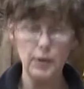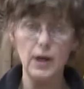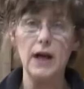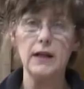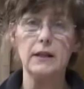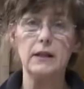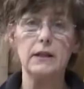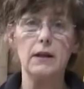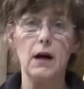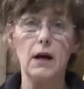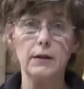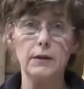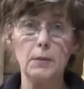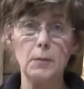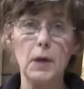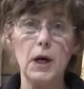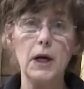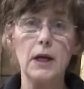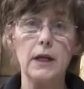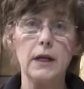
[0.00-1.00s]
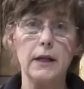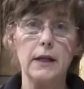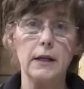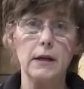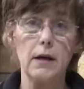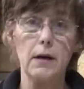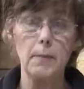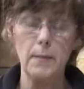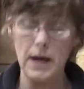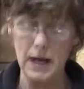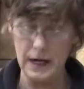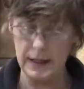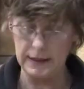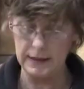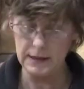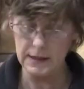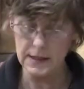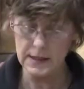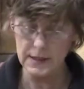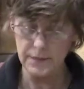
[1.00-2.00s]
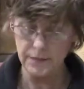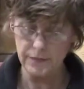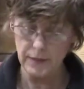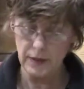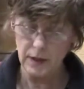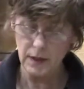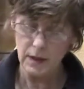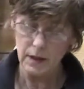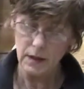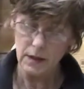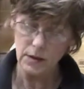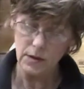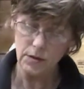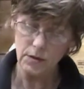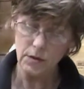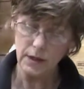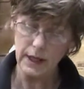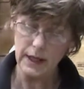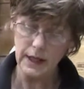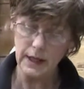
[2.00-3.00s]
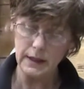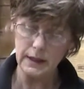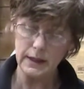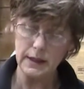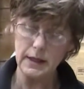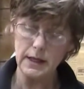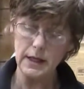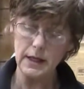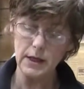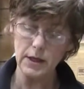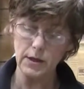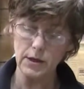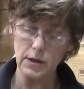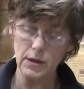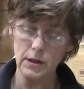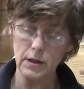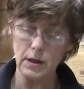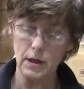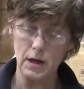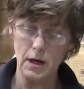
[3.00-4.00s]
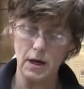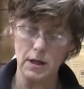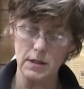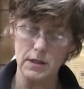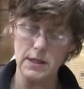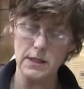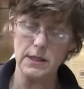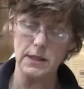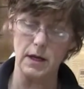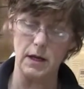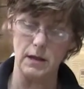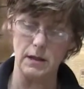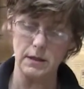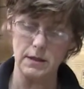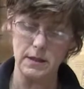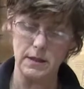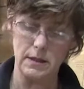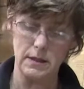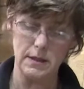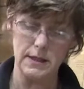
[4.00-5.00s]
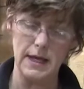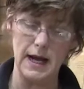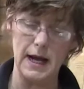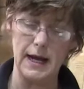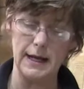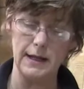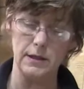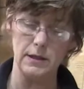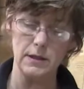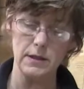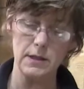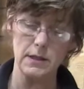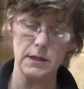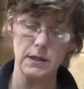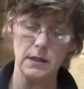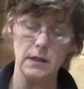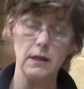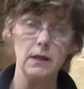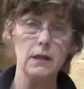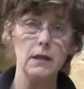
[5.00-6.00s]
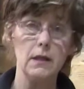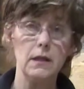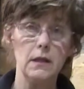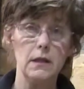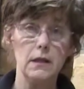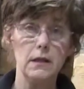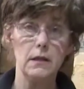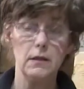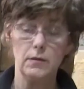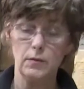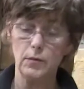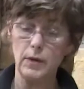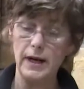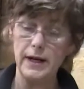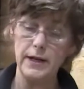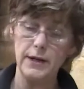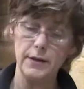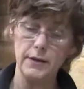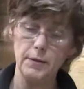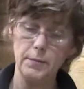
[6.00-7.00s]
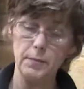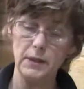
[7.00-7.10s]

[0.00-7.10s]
product on the market in our minds. You can adhere our salt tiles right here to